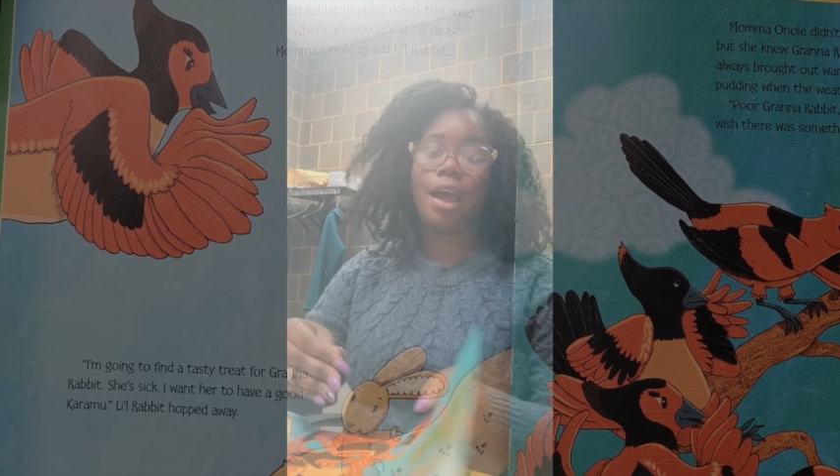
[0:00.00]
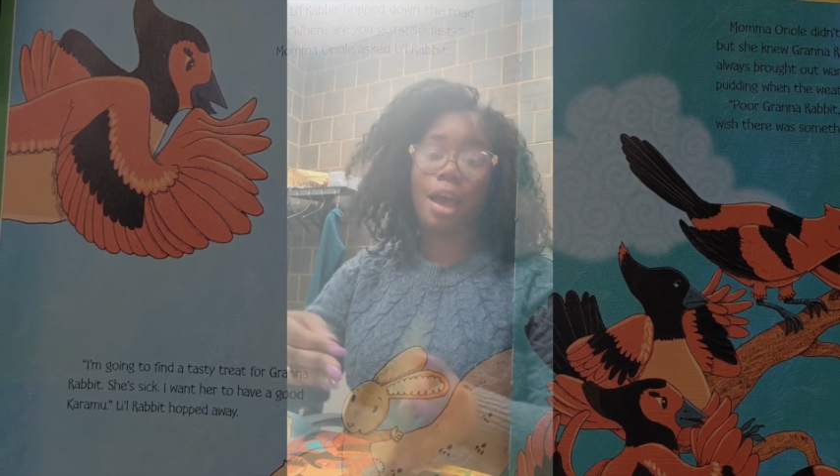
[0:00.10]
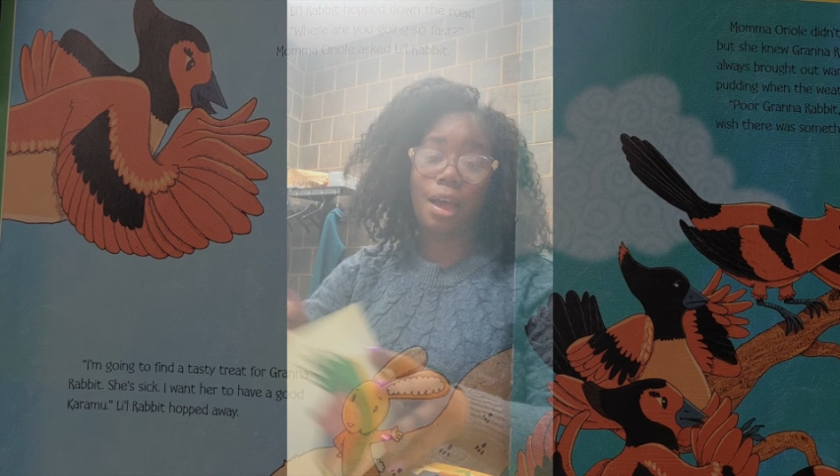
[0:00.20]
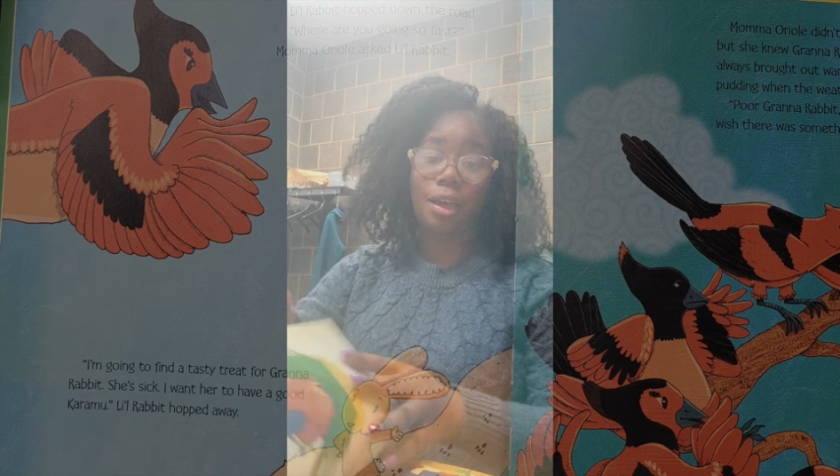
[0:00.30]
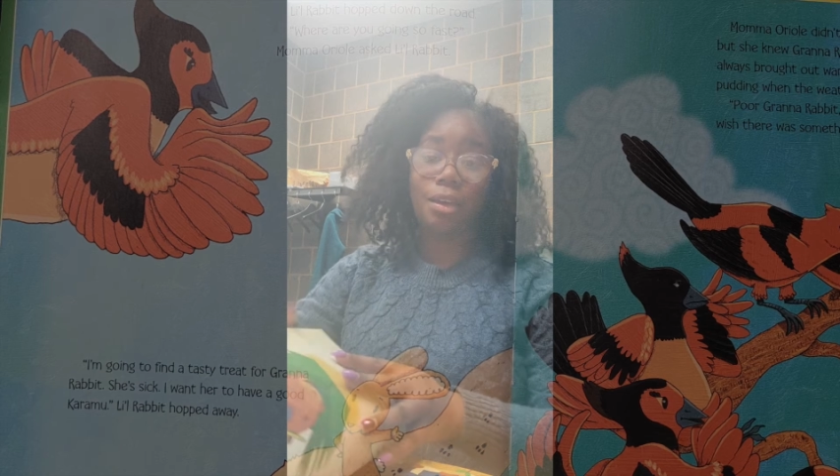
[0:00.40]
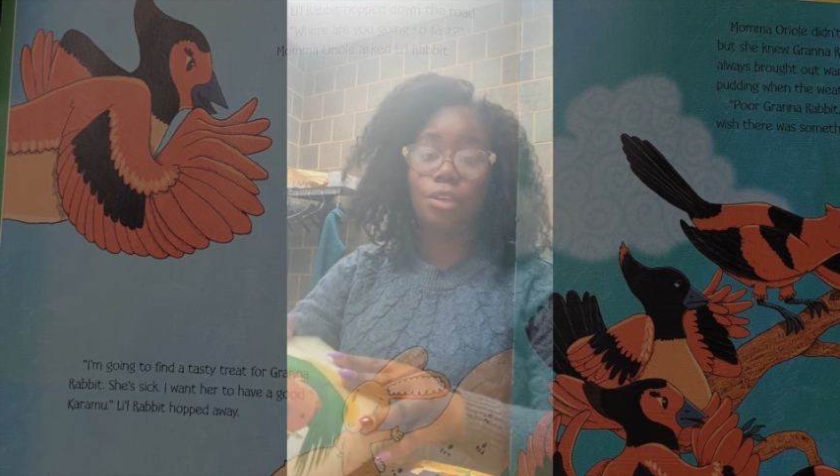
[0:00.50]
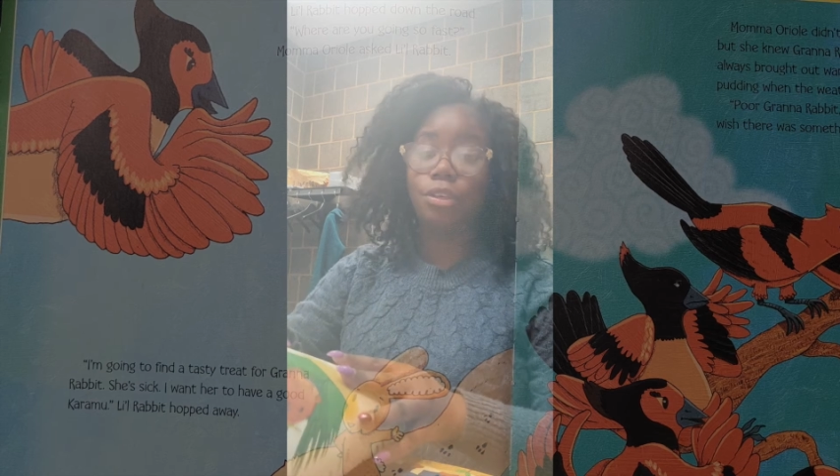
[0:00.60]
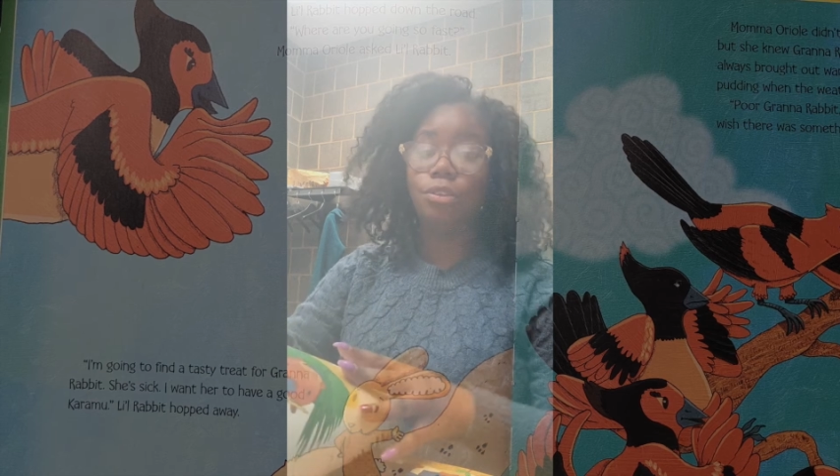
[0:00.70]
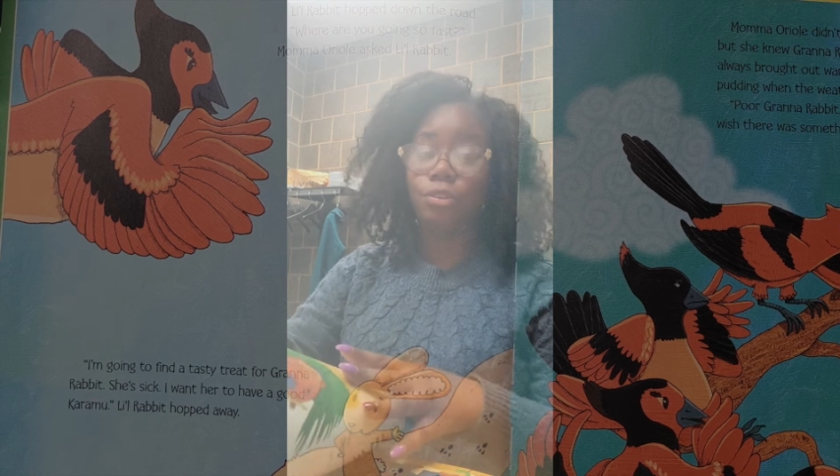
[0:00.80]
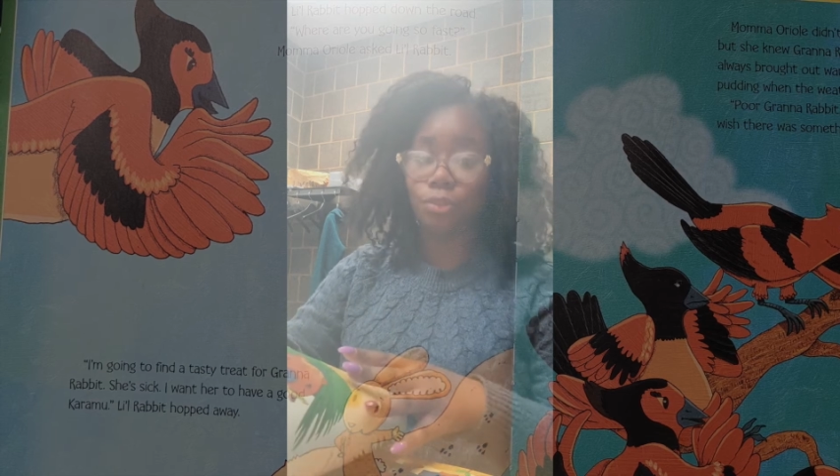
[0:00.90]
I
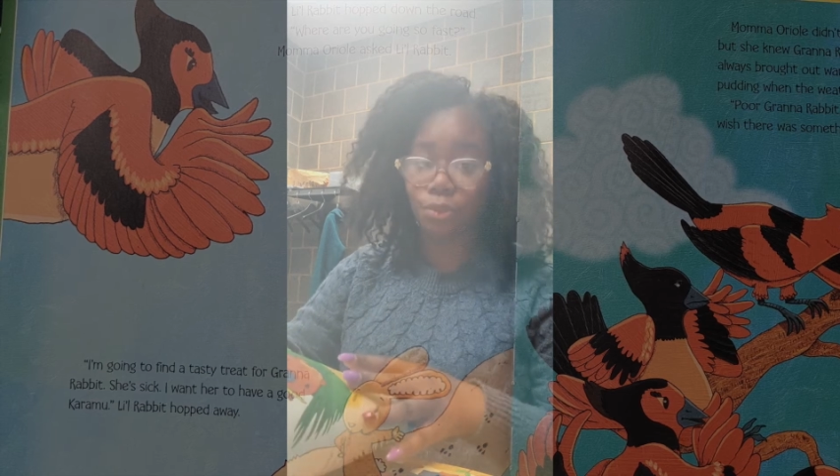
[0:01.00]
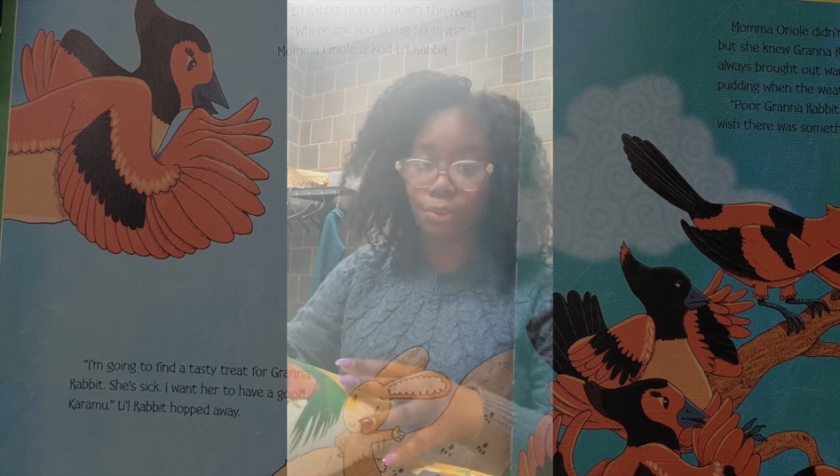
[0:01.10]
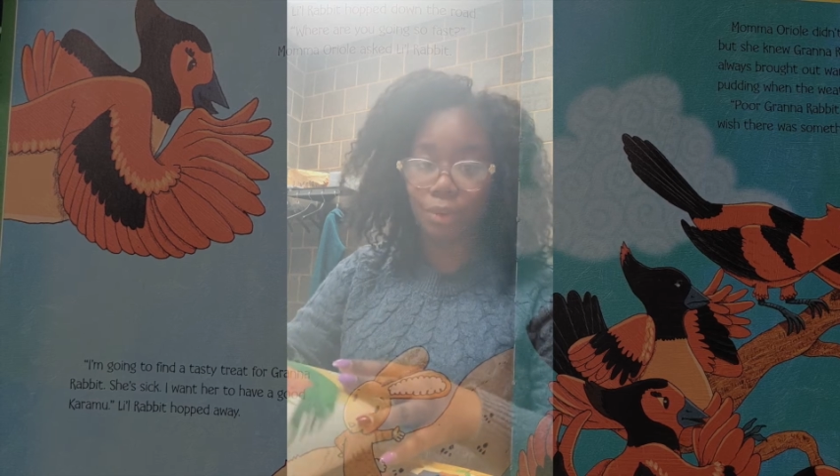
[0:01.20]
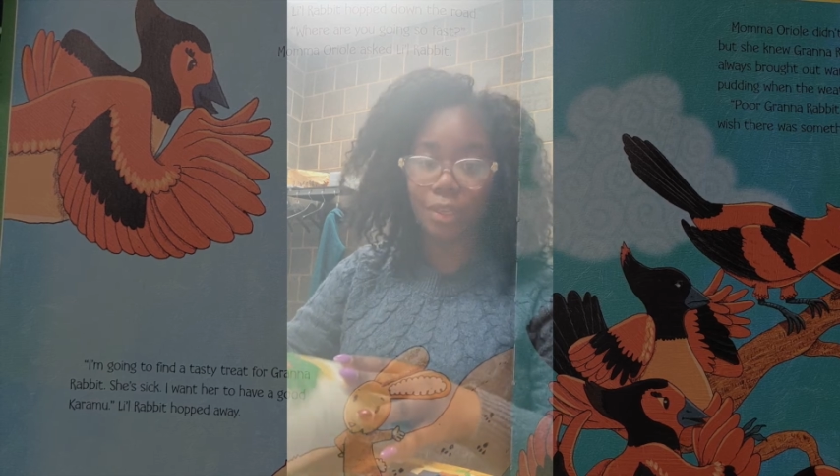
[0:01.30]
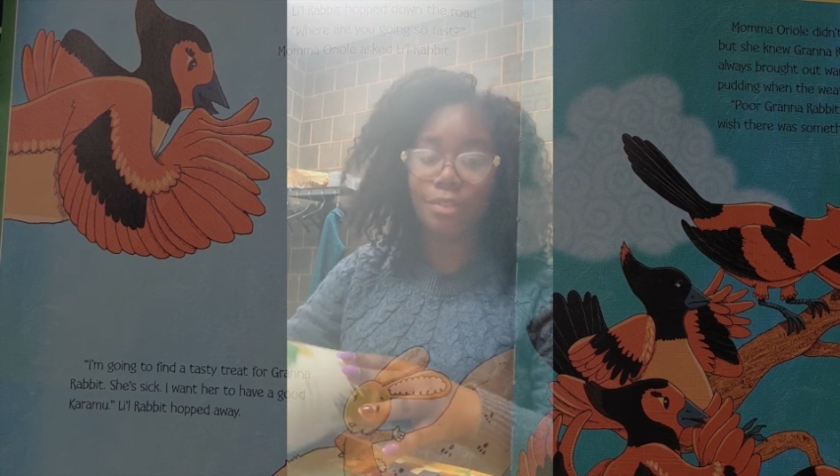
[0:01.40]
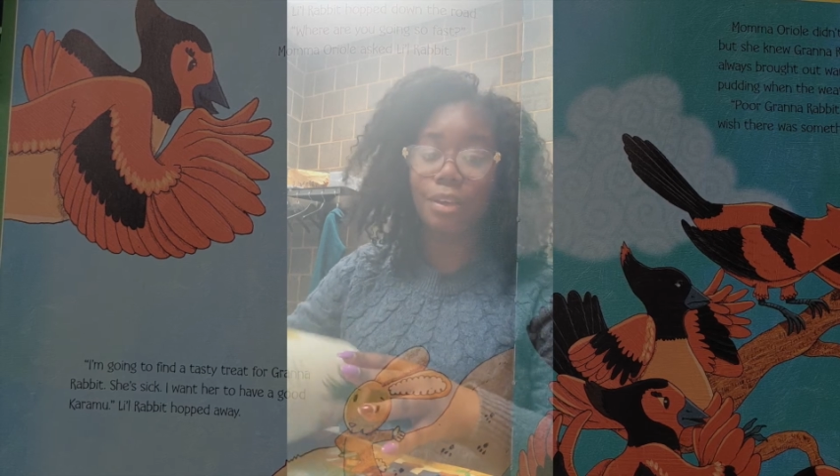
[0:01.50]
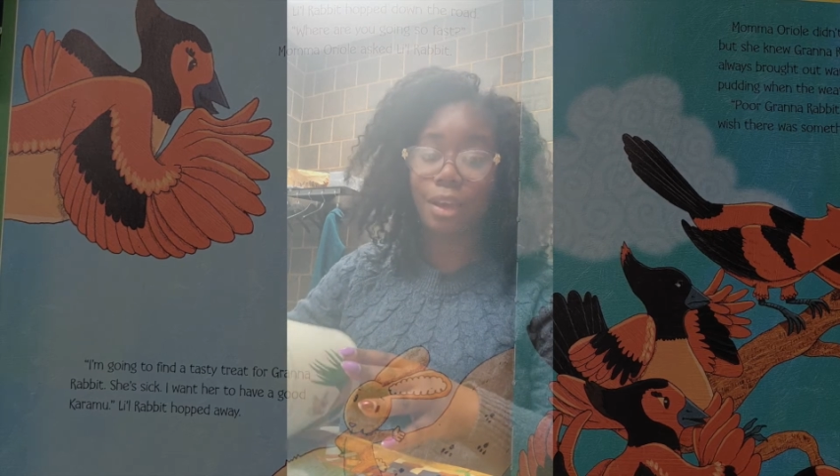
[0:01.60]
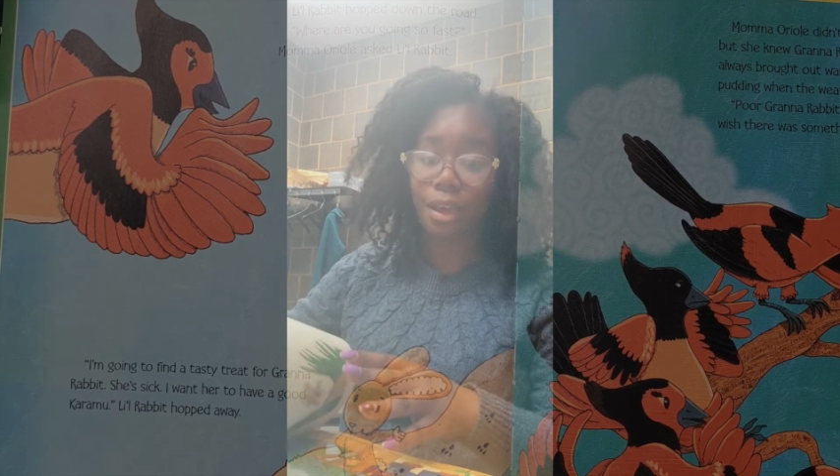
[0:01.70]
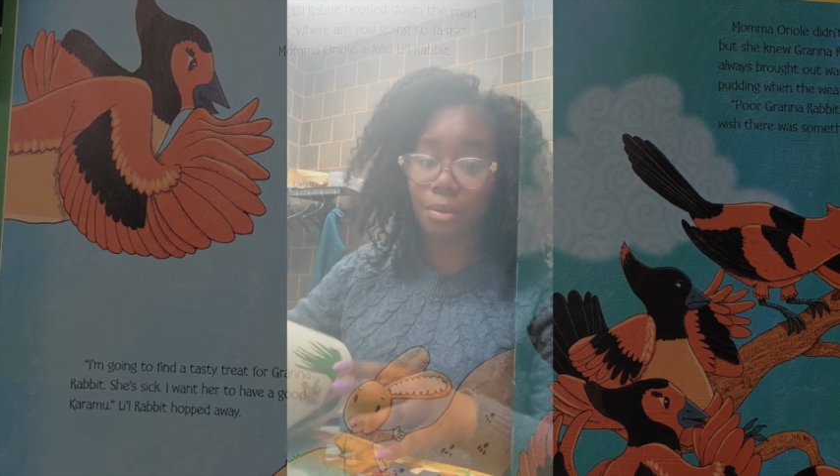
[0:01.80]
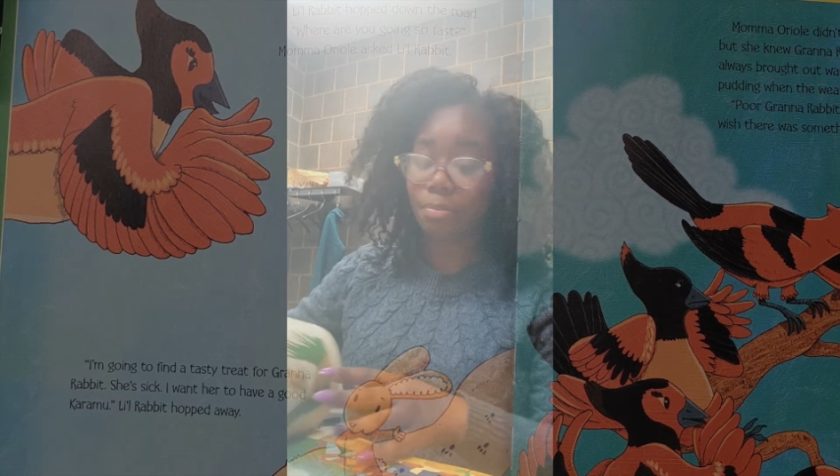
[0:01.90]
could do to
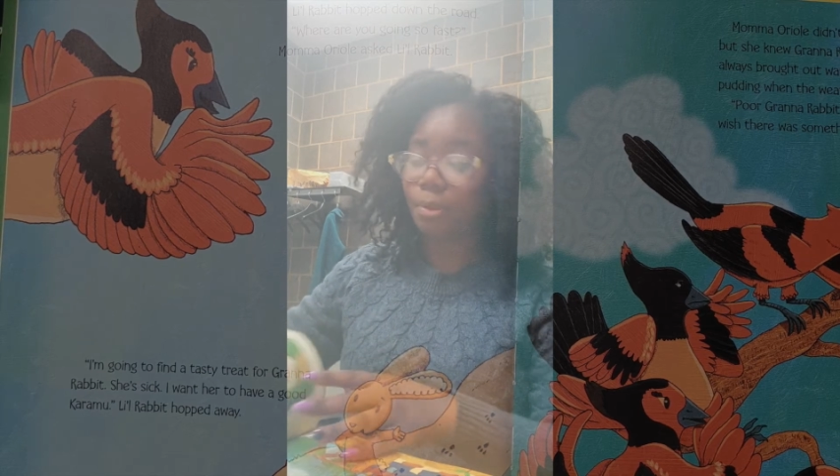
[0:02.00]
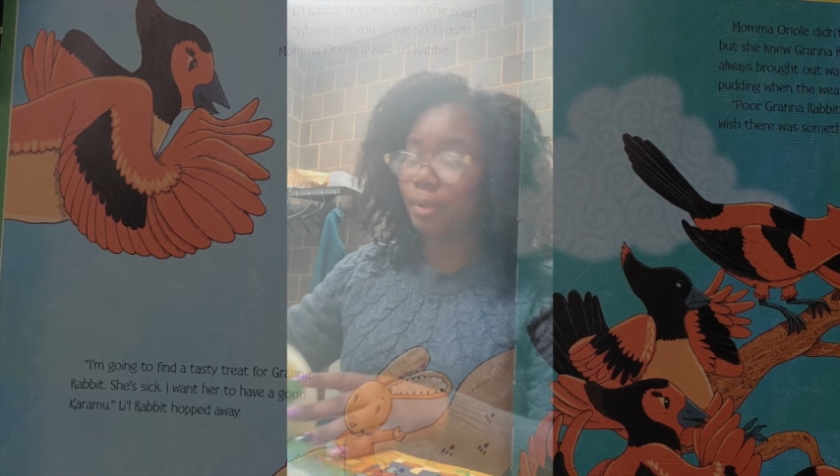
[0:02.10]
help.